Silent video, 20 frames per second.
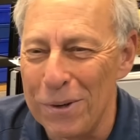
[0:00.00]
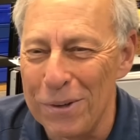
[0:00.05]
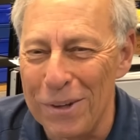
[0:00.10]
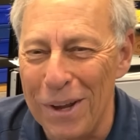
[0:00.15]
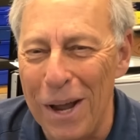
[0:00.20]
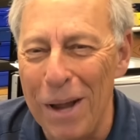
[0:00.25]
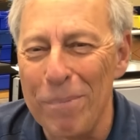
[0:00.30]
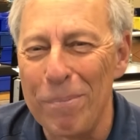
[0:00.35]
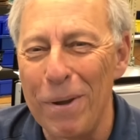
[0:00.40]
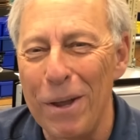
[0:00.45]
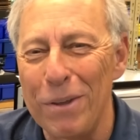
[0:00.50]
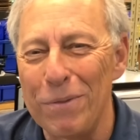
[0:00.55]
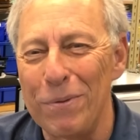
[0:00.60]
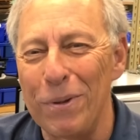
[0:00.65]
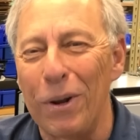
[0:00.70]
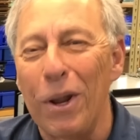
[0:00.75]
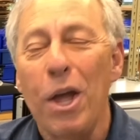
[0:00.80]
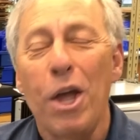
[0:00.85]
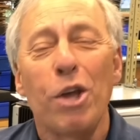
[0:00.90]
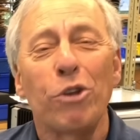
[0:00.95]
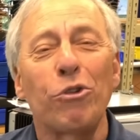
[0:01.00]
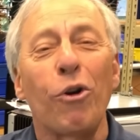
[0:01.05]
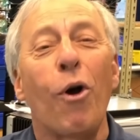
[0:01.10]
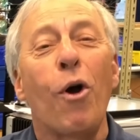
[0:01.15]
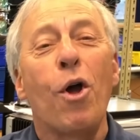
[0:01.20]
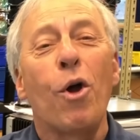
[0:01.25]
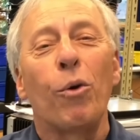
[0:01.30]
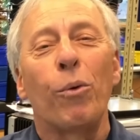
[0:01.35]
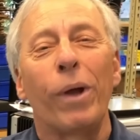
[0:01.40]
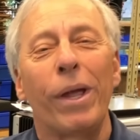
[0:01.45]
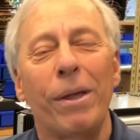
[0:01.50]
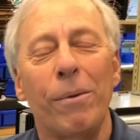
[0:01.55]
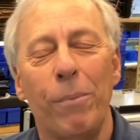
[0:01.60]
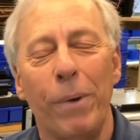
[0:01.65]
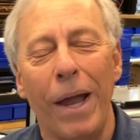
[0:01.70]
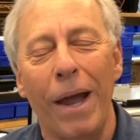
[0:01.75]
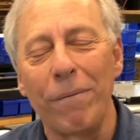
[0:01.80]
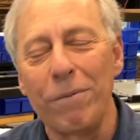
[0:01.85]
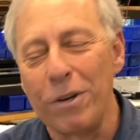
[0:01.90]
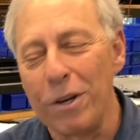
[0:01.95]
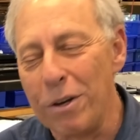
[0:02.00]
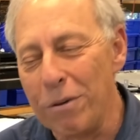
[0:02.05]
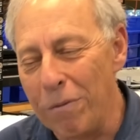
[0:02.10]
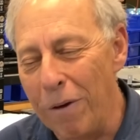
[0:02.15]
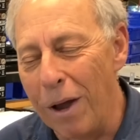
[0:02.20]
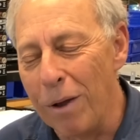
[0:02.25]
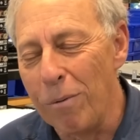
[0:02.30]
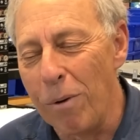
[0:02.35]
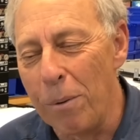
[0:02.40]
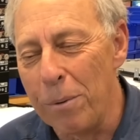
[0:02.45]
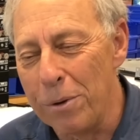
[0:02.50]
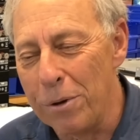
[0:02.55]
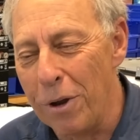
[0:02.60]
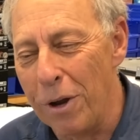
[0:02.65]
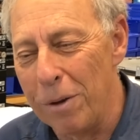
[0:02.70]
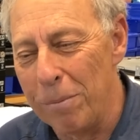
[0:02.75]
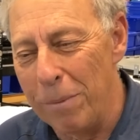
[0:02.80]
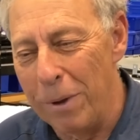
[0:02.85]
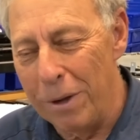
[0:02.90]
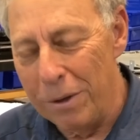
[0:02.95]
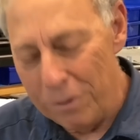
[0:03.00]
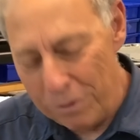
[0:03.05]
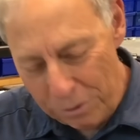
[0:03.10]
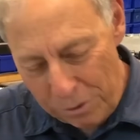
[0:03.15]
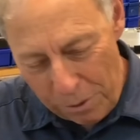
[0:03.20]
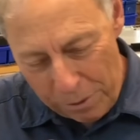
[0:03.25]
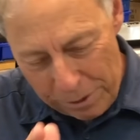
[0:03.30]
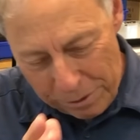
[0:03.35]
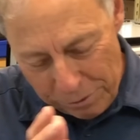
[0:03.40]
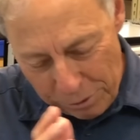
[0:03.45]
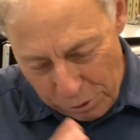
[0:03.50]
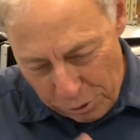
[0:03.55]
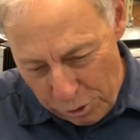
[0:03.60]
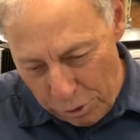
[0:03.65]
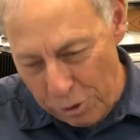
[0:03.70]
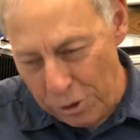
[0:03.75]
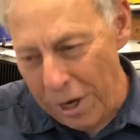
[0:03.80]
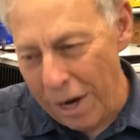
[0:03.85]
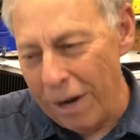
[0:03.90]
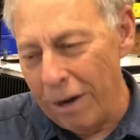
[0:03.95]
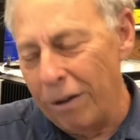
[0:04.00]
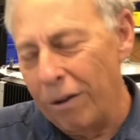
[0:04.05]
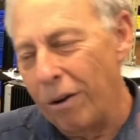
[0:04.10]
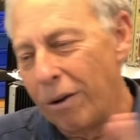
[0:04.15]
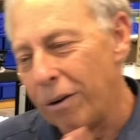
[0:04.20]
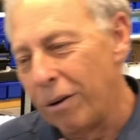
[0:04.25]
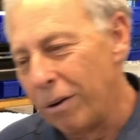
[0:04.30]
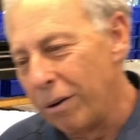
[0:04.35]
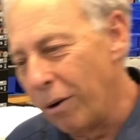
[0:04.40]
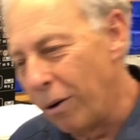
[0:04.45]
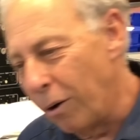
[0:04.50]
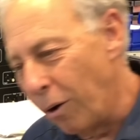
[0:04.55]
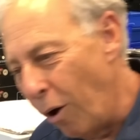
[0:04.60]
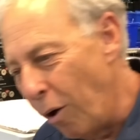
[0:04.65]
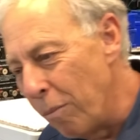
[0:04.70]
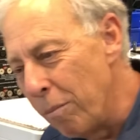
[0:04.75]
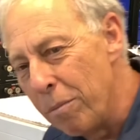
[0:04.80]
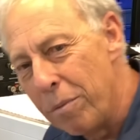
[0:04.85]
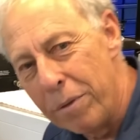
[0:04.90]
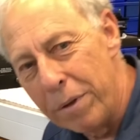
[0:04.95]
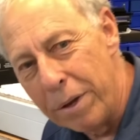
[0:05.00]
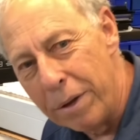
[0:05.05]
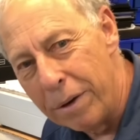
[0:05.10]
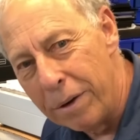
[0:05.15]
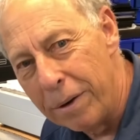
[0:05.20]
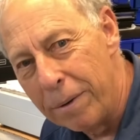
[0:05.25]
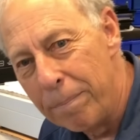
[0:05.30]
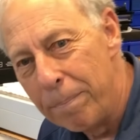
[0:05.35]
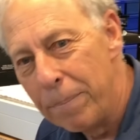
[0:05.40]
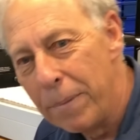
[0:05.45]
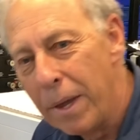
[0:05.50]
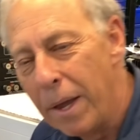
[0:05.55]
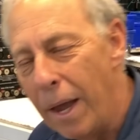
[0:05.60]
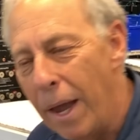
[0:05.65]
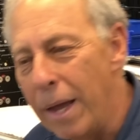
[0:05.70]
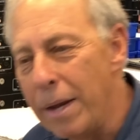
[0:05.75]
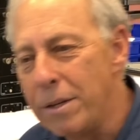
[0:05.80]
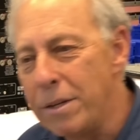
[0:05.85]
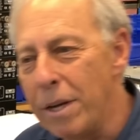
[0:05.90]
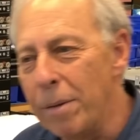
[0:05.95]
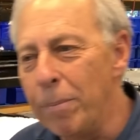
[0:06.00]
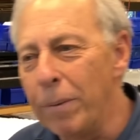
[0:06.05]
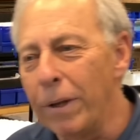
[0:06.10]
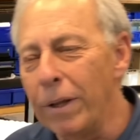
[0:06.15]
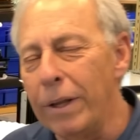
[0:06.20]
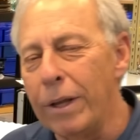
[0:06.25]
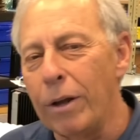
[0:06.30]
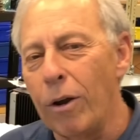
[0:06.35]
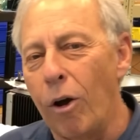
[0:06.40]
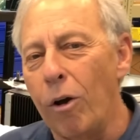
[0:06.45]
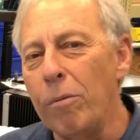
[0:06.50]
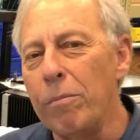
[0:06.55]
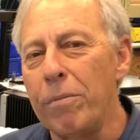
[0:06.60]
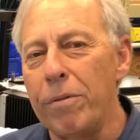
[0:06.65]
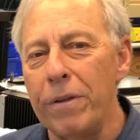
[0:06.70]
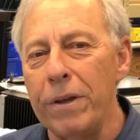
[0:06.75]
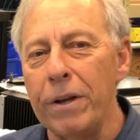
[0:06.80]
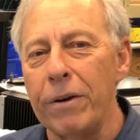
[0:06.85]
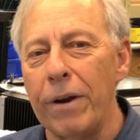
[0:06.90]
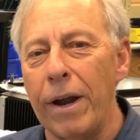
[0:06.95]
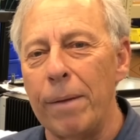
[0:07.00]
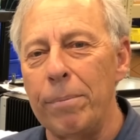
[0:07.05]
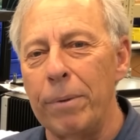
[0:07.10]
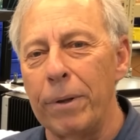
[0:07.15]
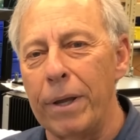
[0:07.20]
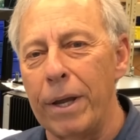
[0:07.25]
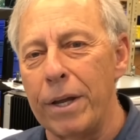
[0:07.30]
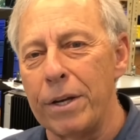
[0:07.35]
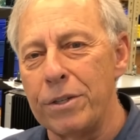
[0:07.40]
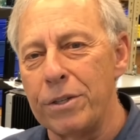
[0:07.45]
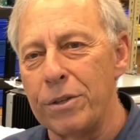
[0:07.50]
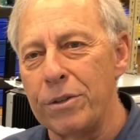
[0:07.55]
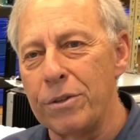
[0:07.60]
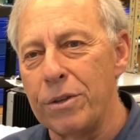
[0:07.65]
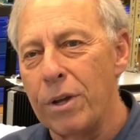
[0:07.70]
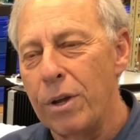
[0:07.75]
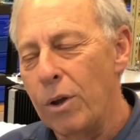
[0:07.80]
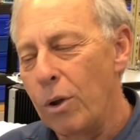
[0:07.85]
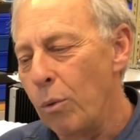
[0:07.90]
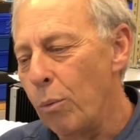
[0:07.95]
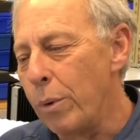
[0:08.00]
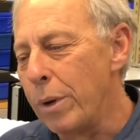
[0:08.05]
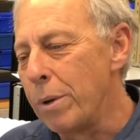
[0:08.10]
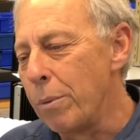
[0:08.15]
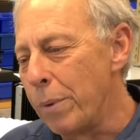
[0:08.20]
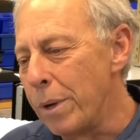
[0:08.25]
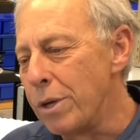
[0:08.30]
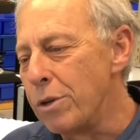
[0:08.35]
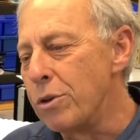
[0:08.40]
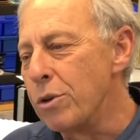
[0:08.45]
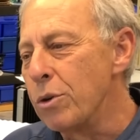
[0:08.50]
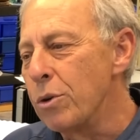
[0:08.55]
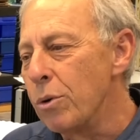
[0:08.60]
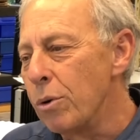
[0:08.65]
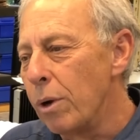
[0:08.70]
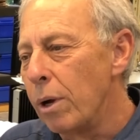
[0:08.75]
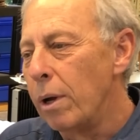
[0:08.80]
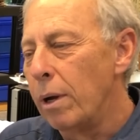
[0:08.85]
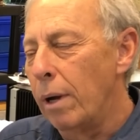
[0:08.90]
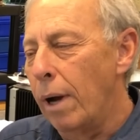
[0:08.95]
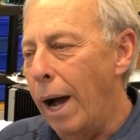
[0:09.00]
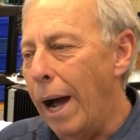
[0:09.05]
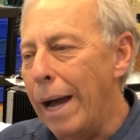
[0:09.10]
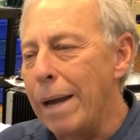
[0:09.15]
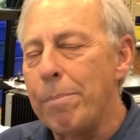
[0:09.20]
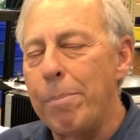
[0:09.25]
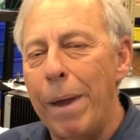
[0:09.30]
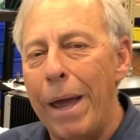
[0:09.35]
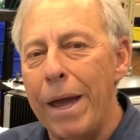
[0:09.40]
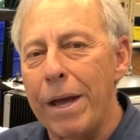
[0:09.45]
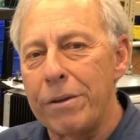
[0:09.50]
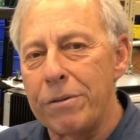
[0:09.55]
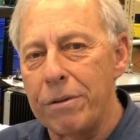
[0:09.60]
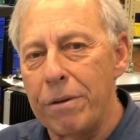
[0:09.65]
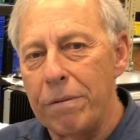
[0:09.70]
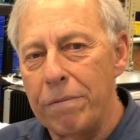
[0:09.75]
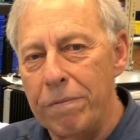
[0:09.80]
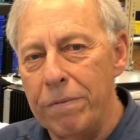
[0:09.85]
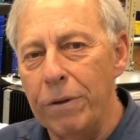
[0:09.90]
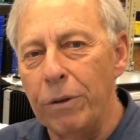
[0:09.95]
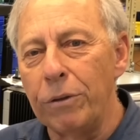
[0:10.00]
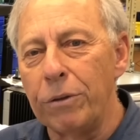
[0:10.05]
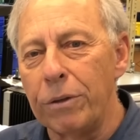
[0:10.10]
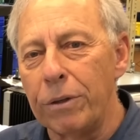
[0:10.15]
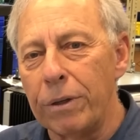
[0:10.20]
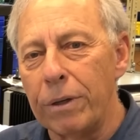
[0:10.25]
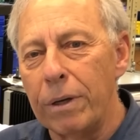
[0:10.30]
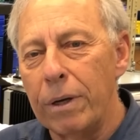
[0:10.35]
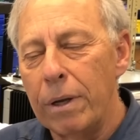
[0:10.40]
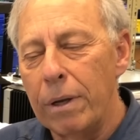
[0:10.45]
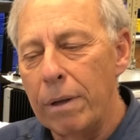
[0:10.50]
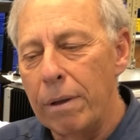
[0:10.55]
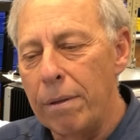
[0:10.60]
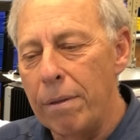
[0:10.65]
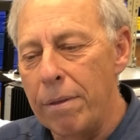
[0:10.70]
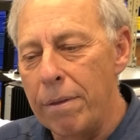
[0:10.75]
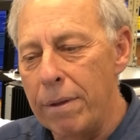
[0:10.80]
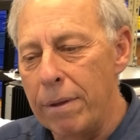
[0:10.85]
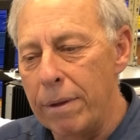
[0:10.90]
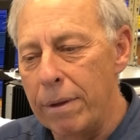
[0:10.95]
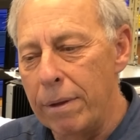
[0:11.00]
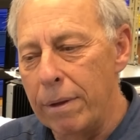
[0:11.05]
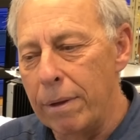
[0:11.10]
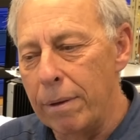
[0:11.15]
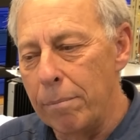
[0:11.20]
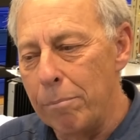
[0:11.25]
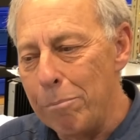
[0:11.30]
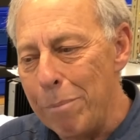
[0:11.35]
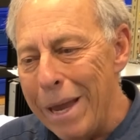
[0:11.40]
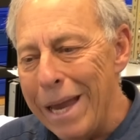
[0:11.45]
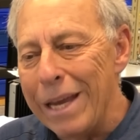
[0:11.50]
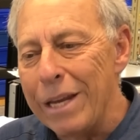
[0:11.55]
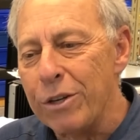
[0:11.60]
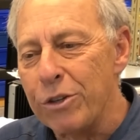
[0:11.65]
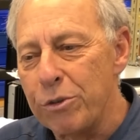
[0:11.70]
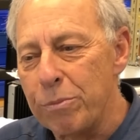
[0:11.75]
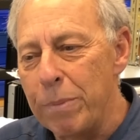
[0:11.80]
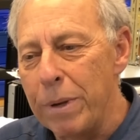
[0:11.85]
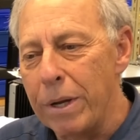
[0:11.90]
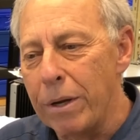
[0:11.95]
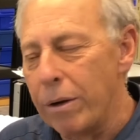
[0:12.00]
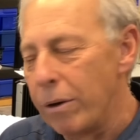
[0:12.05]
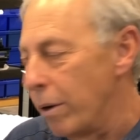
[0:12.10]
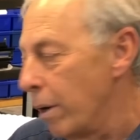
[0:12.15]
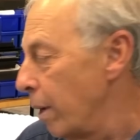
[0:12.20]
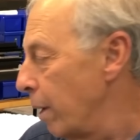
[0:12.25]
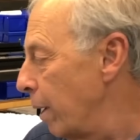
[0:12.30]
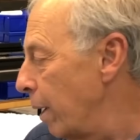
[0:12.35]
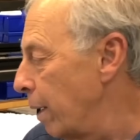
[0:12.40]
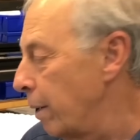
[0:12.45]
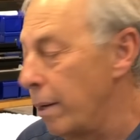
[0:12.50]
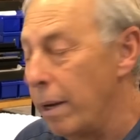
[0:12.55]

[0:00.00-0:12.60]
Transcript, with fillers: is a high pass filter. So we, we, have to define what we're talking about. So is it two channel or, or home theater? And typically in home theater applications, we, we do high pass filter the main speaker. And